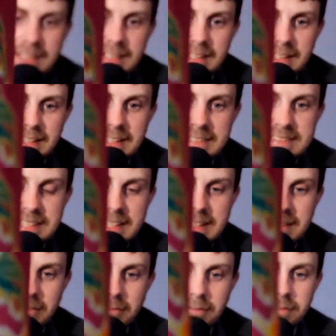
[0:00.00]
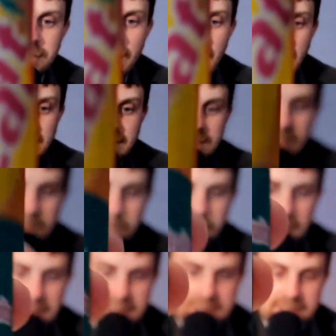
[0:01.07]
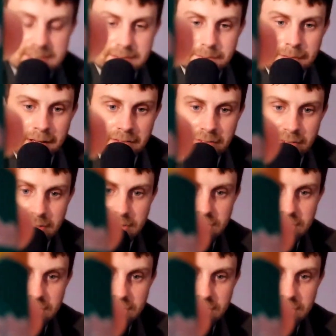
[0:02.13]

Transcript: is a vodka-based beverage.